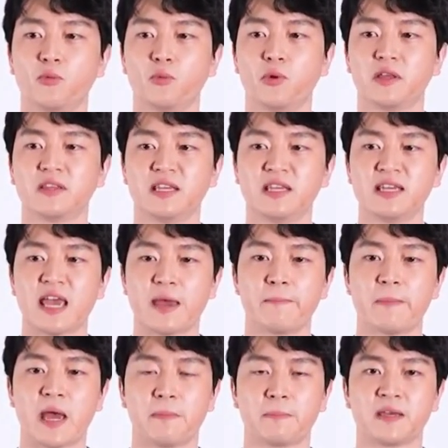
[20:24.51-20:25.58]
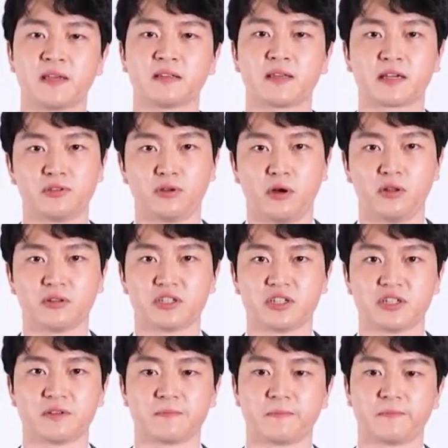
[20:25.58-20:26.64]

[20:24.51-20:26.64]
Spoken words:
with EM mapping technology.